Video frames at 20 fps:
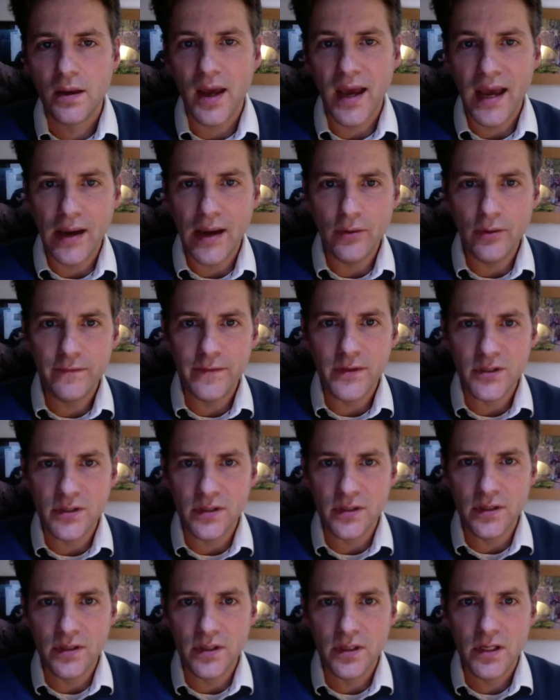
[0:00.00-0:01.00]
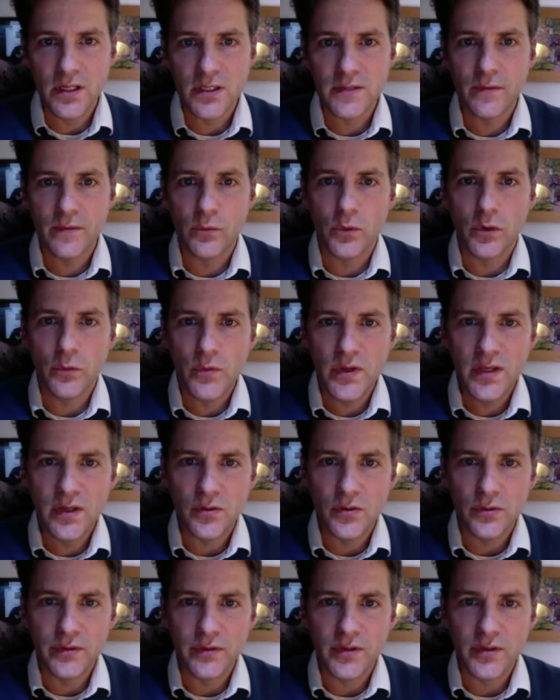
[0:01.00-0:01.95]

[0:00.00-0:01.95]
Our vision is for what we call the